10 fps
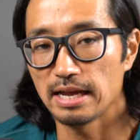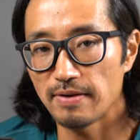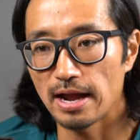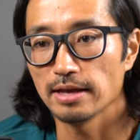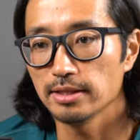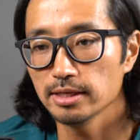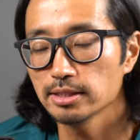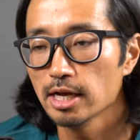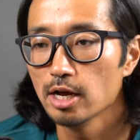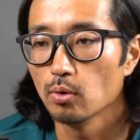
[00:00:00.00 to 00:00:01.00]
I've had this
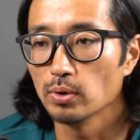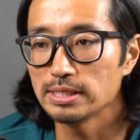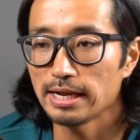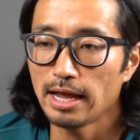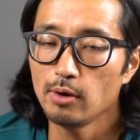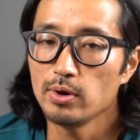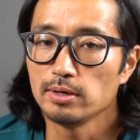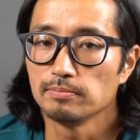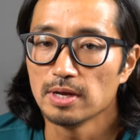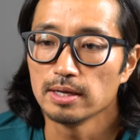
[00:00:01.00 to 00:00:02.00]
was that I
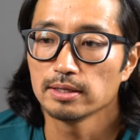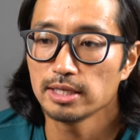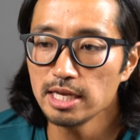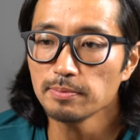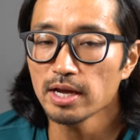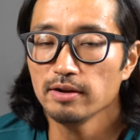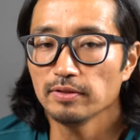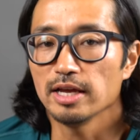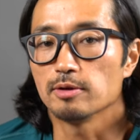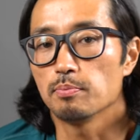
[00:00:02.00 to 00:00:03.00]
would keep kind of
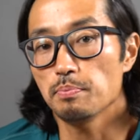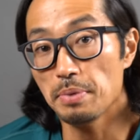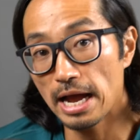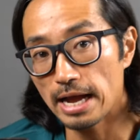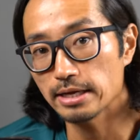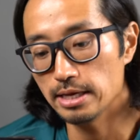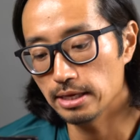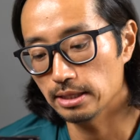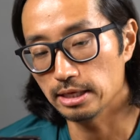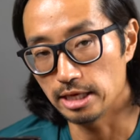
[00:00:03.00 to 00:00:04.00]
like
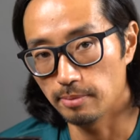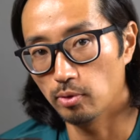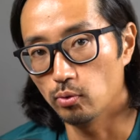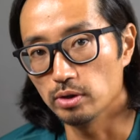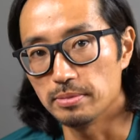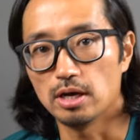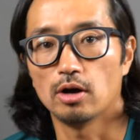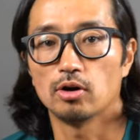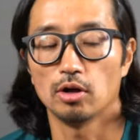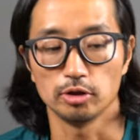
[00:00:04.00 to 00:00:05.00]
packing the gimbal with me
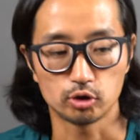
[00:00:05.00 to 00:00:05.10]
on all the